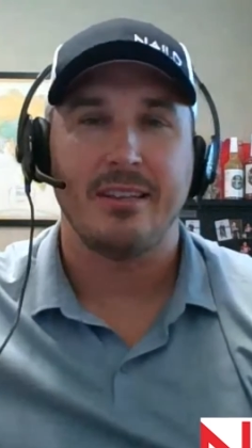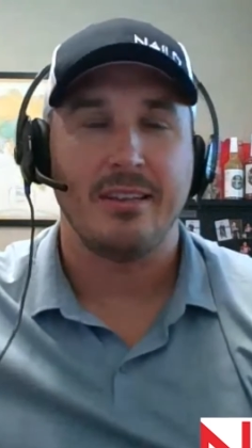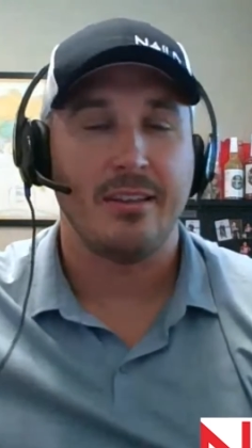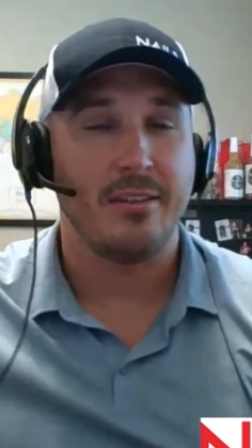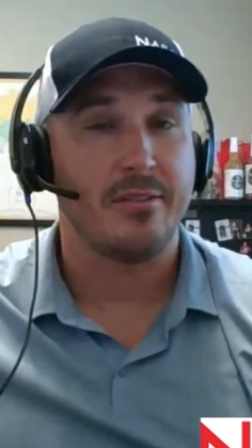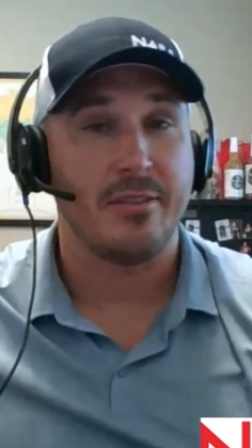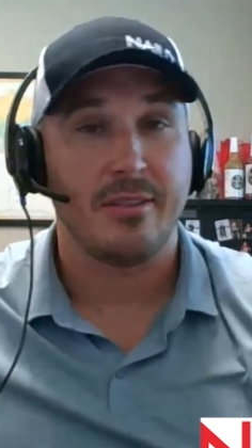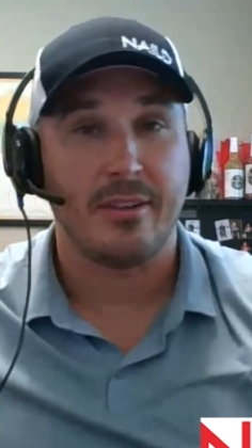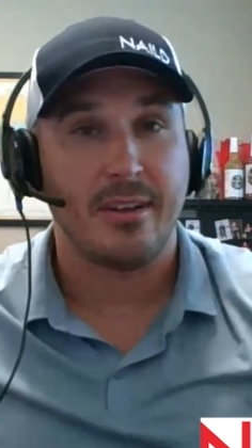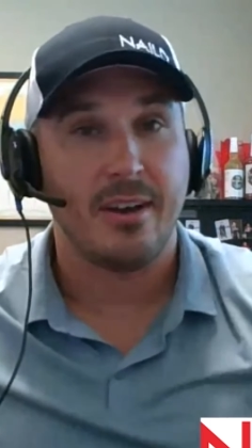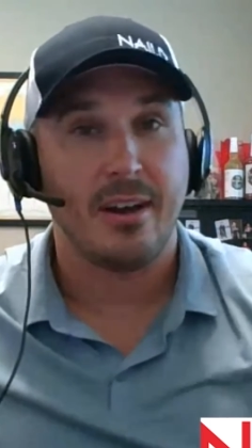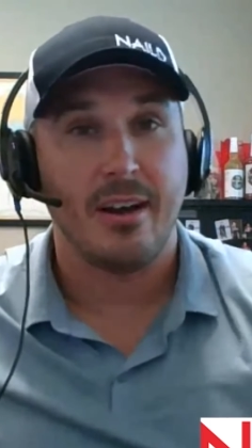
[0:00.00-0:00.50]
that
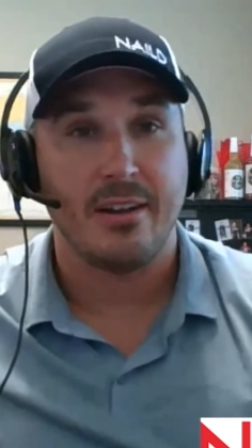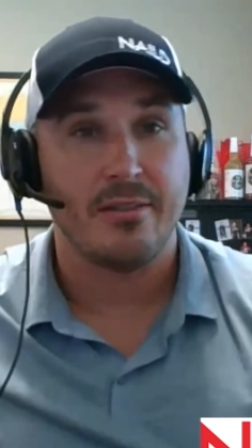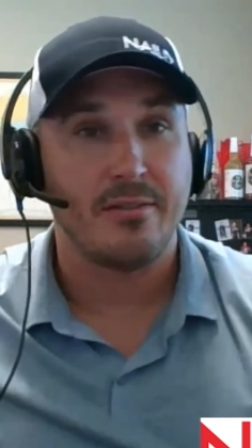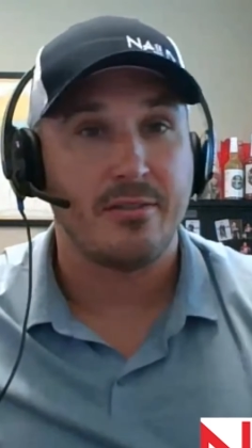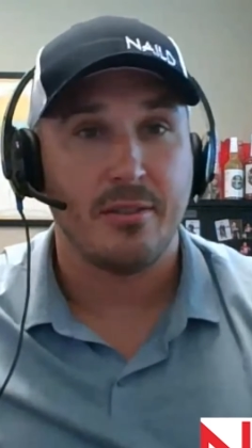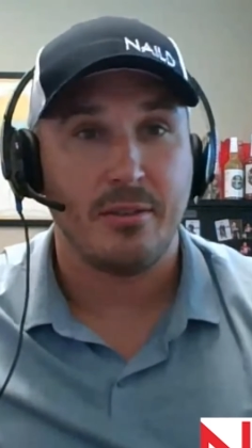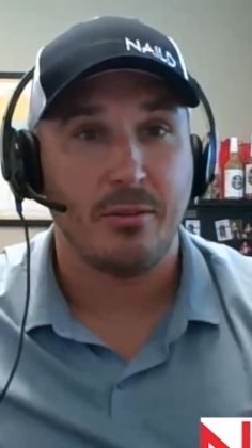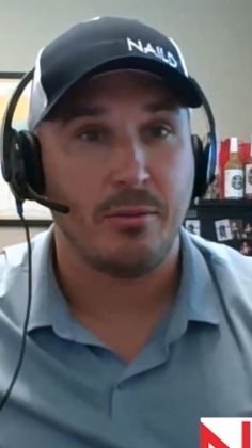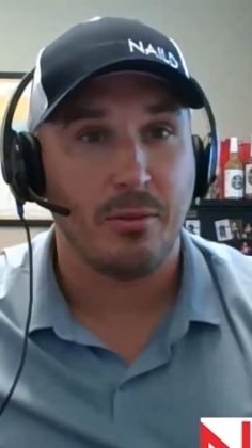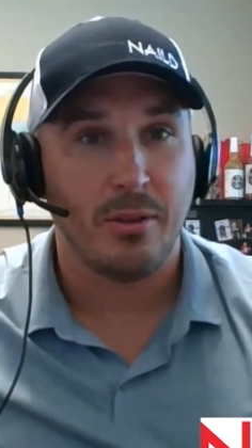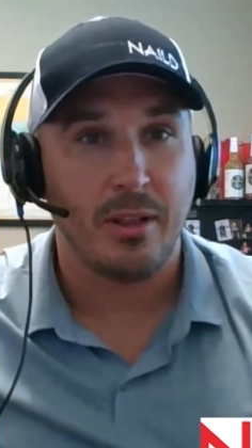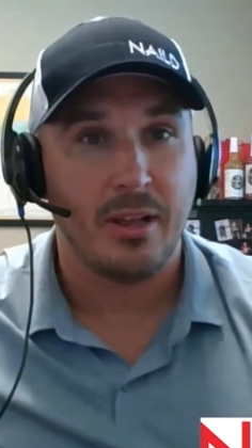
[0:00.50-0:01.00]
doesn't
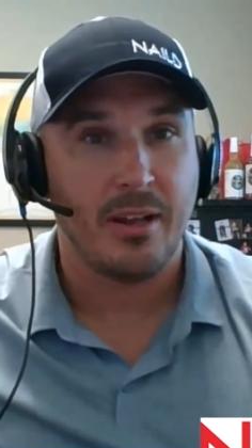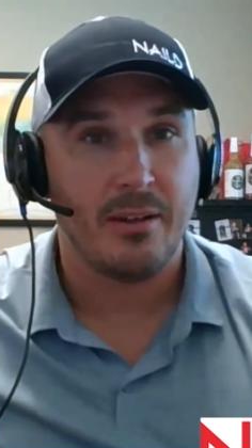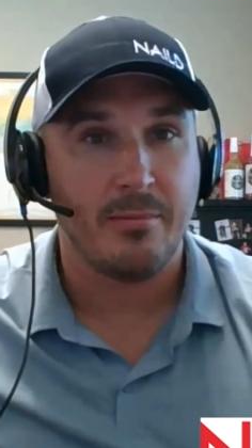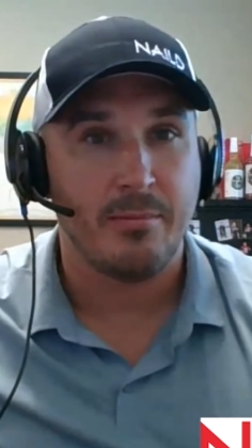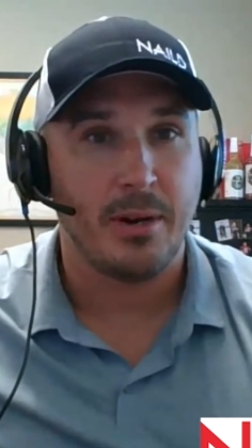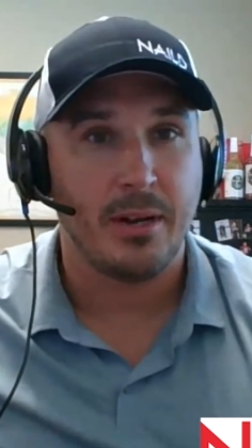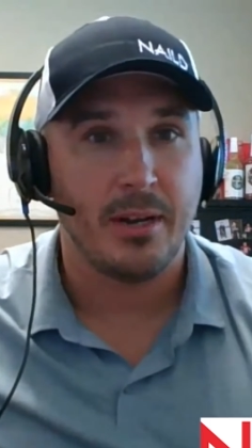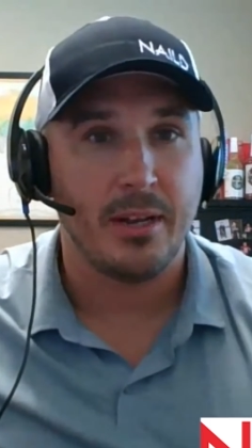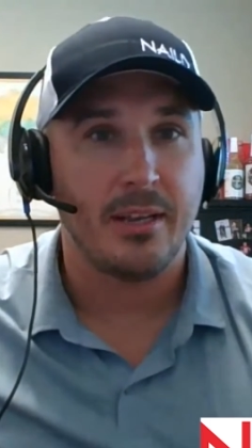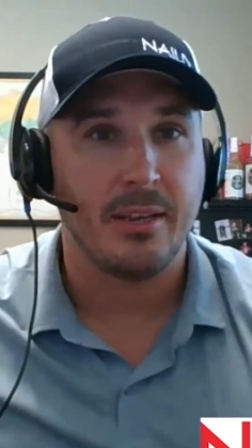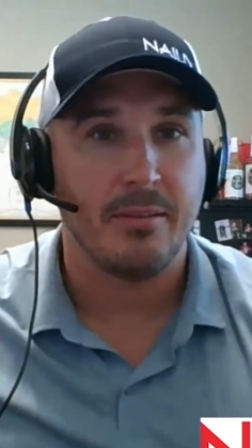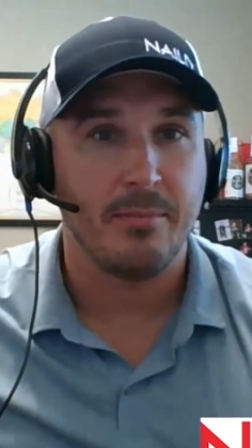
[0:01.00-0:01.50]
cost a whole lot
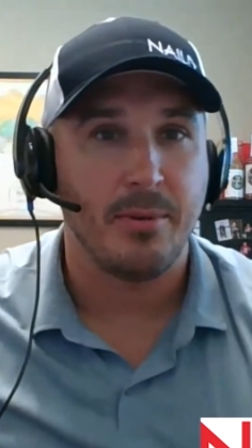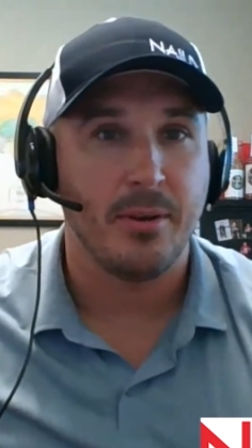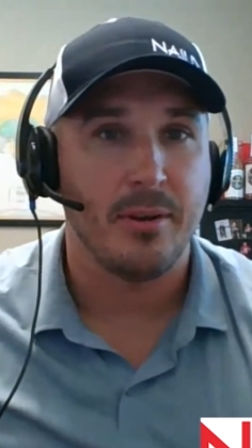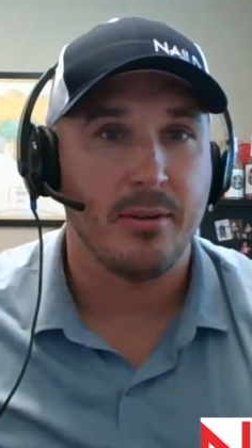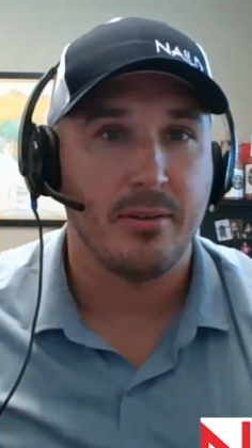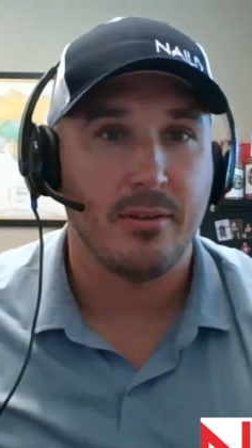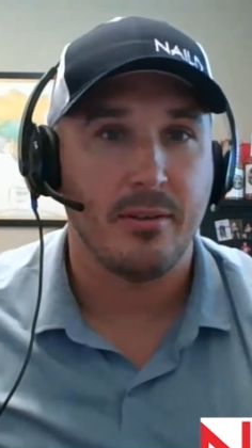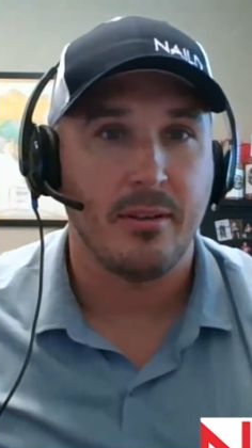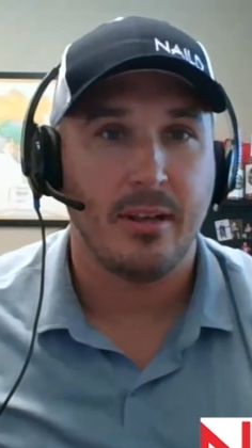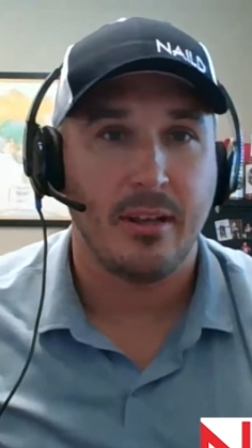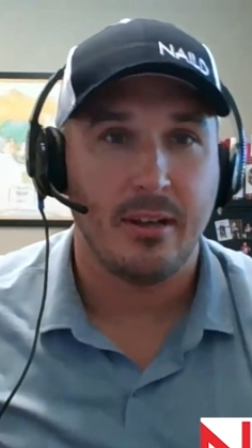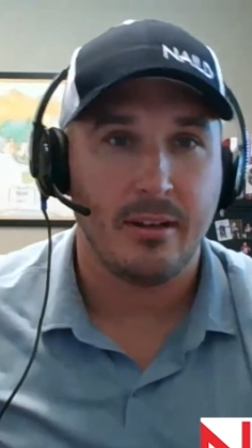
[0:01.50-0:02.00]
of money
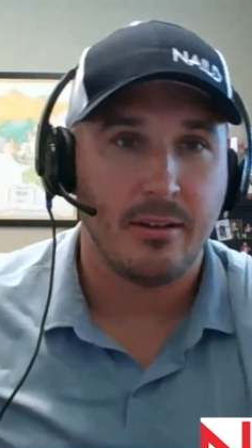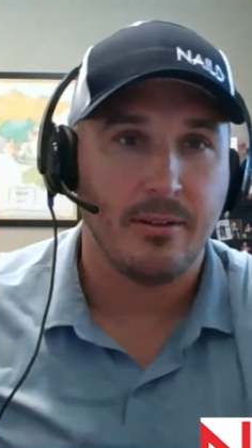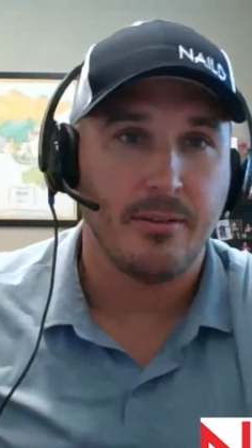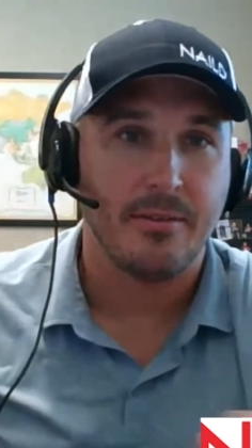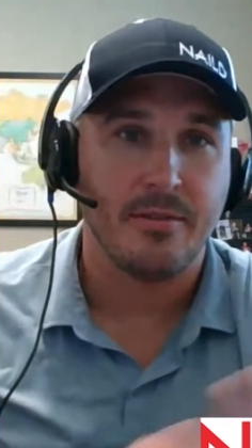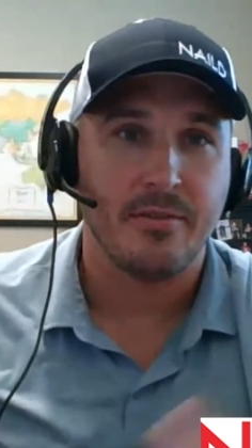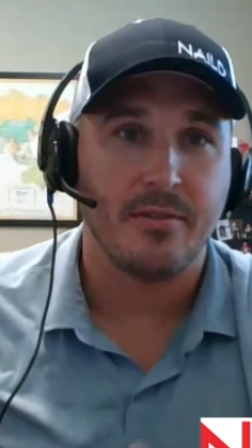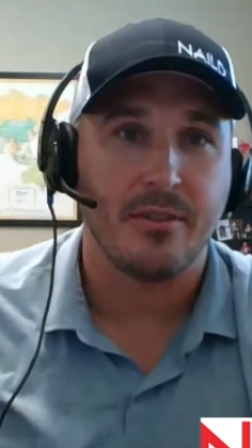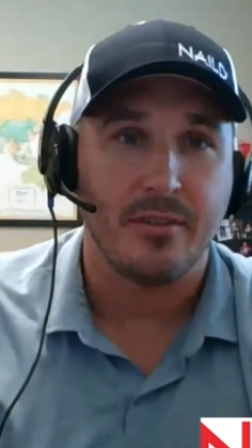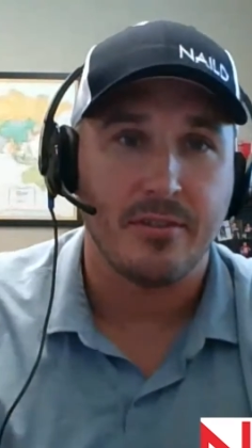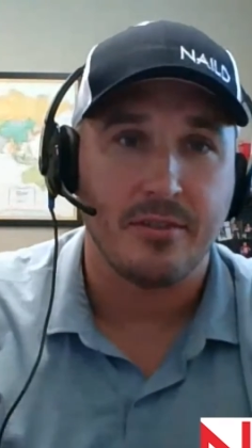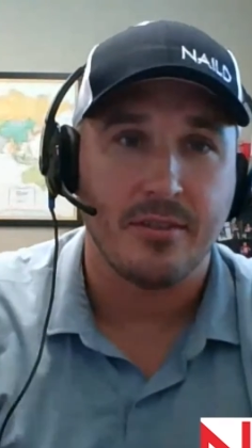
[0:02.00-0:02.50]
compared to a lot of
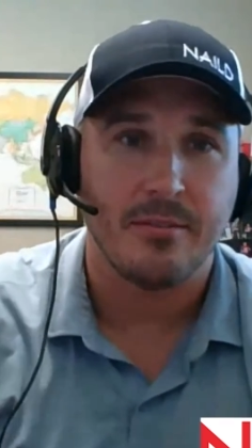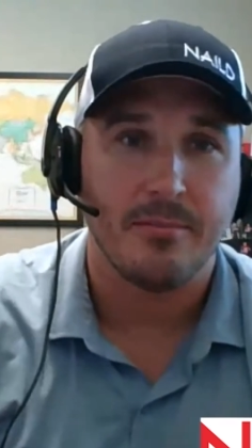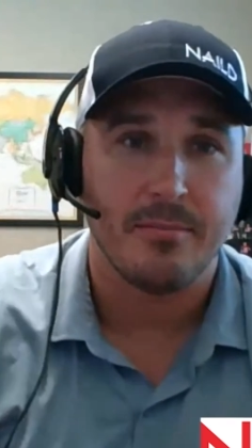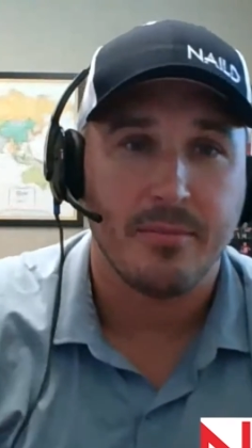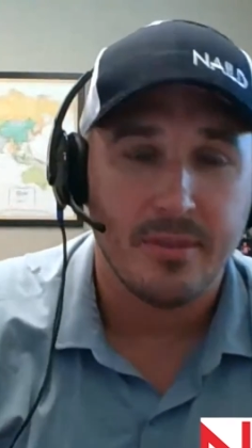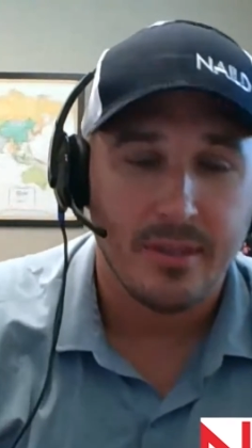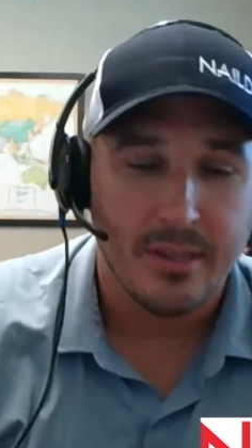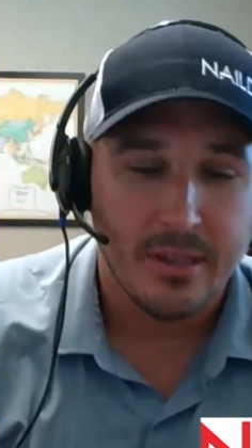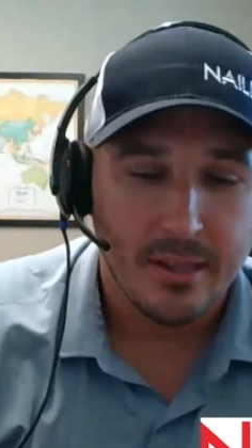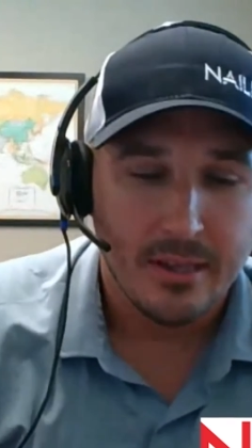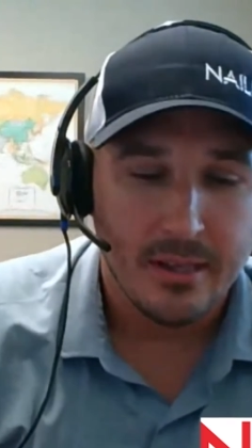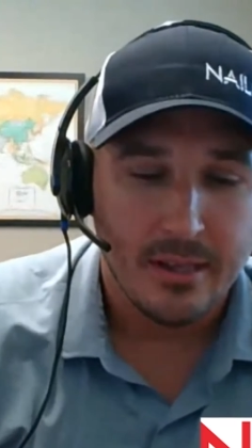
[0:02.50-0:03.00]
other
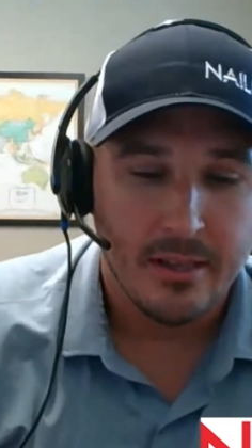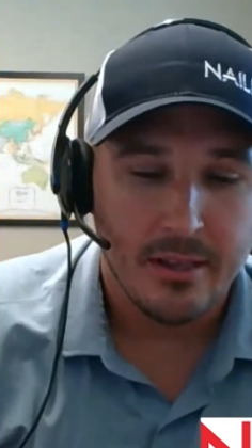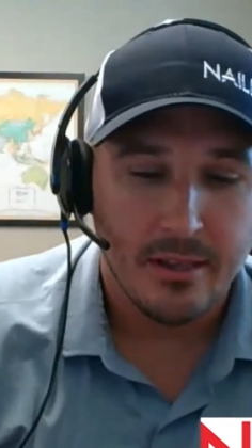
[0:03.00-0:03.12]
systems.